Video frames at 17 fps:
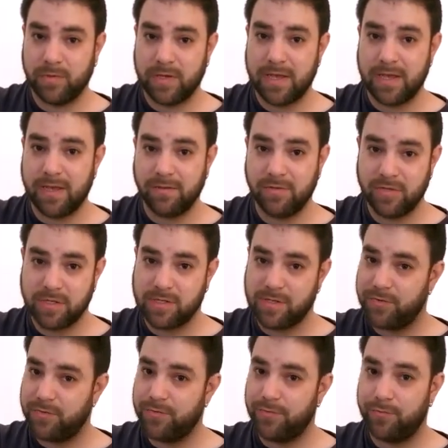Okay,
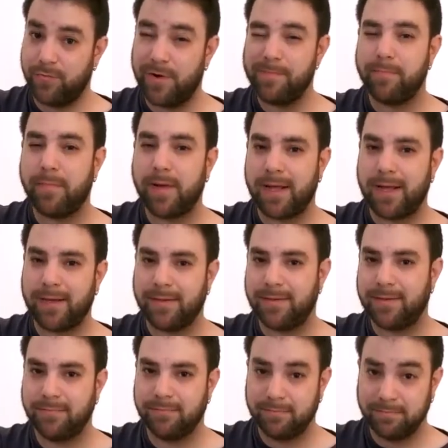just to
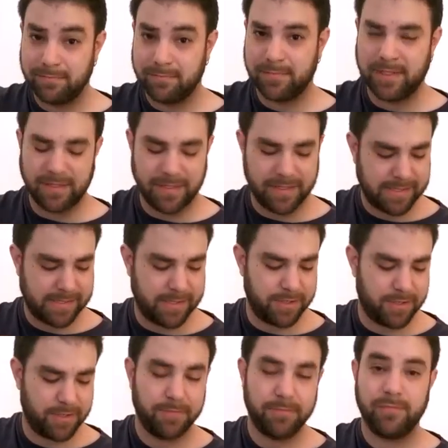remind the
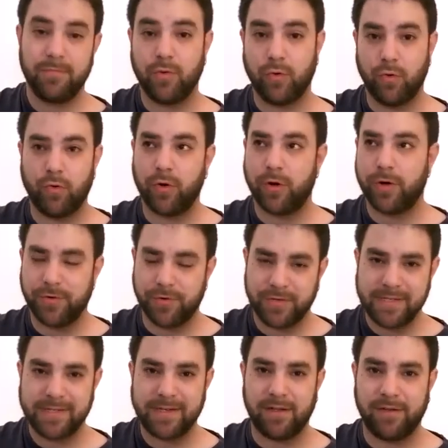listener or
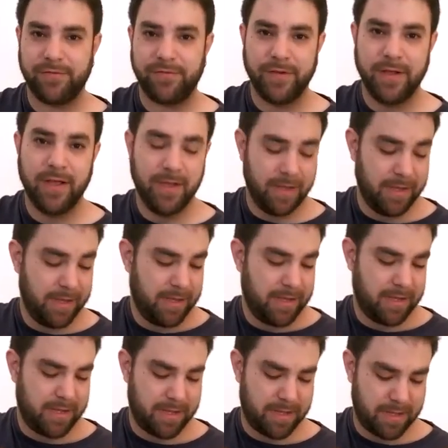yourself
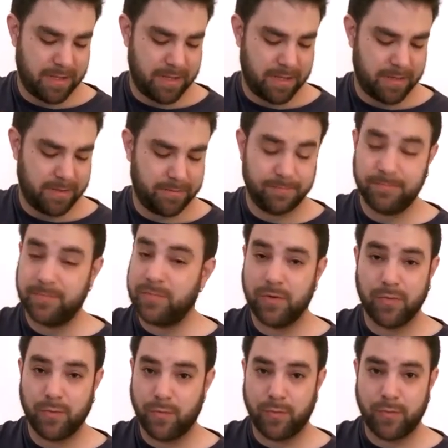um,
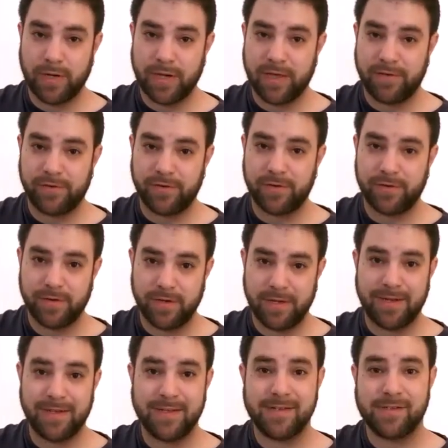whatever
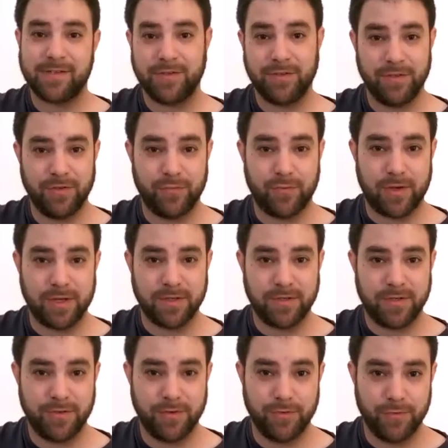it is you
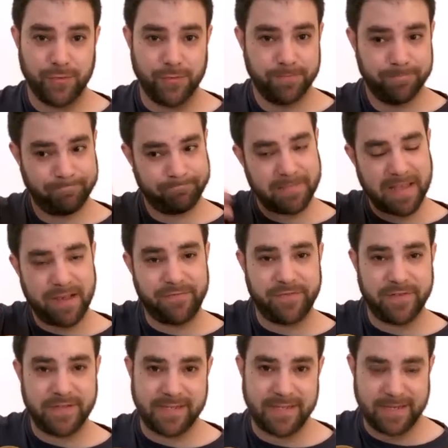want to
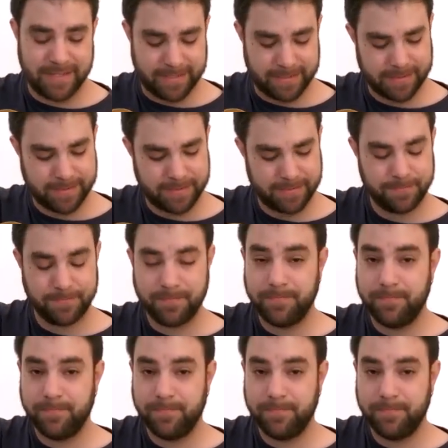emphasize.